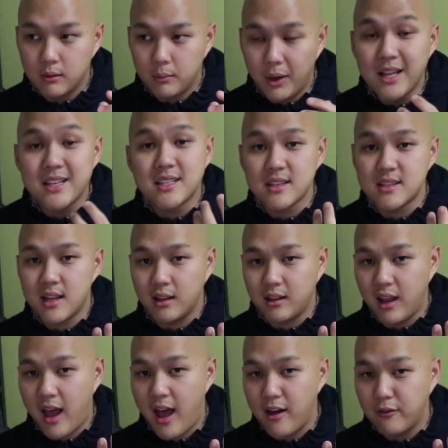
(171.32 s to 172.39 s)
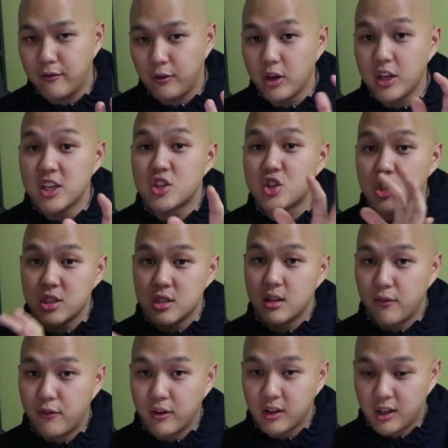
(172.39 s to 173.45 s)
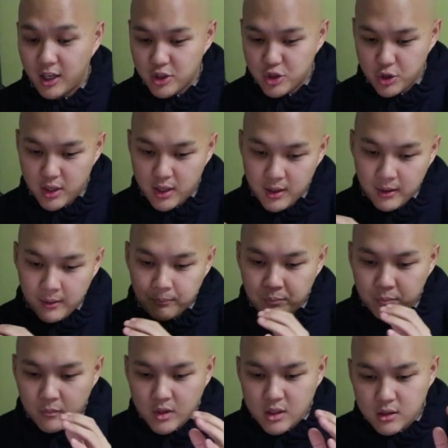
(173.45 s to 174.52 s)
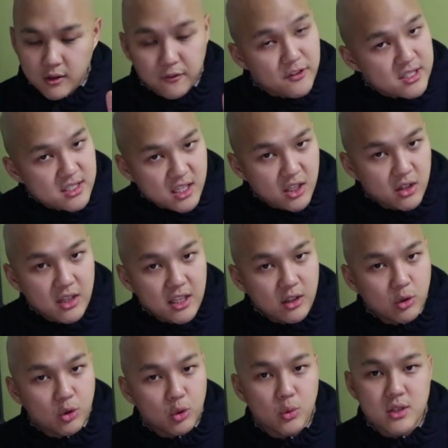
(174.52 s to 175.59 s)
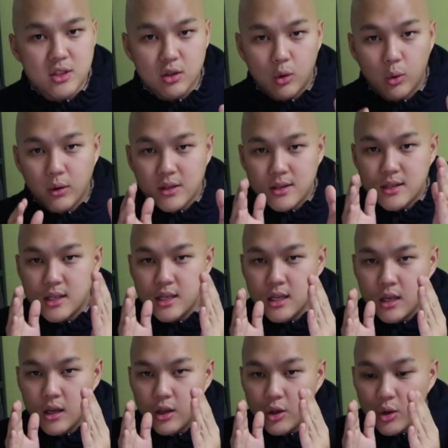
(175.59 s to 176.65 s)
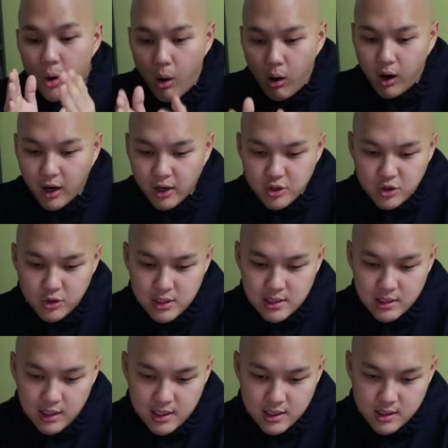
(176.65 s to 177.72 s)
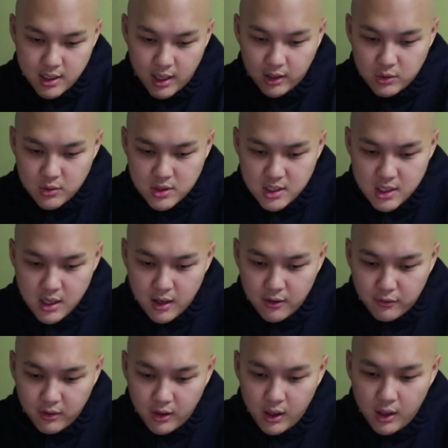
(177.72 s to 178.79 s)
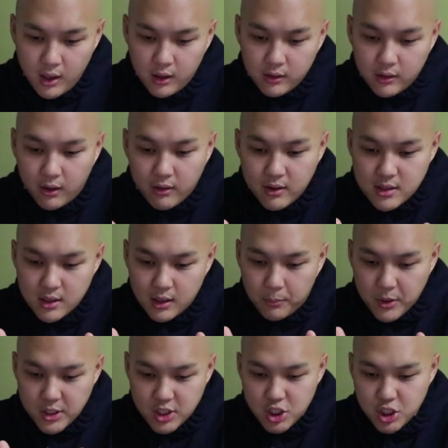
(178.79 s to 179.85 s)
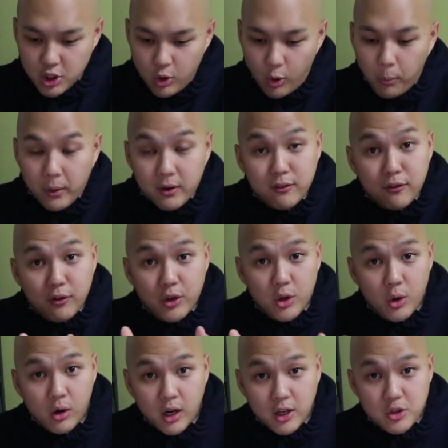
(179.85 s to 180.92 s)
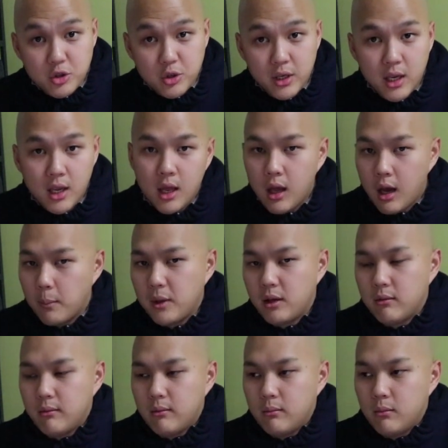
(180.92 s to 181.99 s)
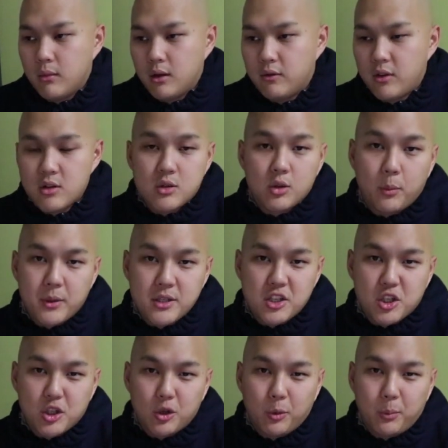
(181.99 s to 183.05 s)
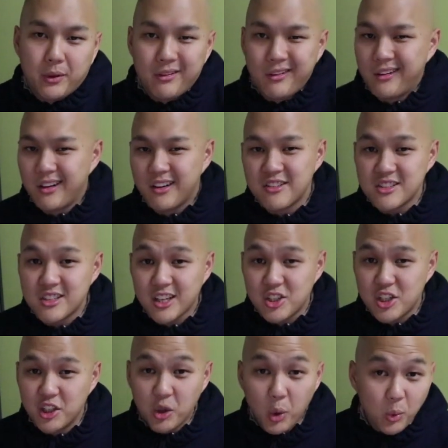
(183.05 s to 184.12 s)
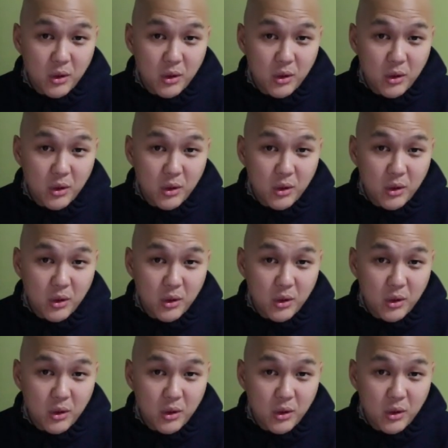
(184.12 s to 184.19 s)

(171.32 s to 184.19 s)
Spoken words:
places that they have for each different country. The first thing you need to do is to go and see your country's list and to see if there is a position open for your country. I mean, if there's no position open, then there's actually no